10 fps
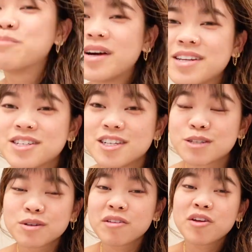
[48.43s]
But she's
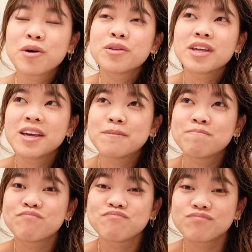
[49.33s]
really the only
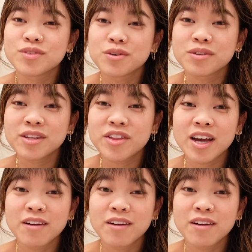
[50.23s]
thing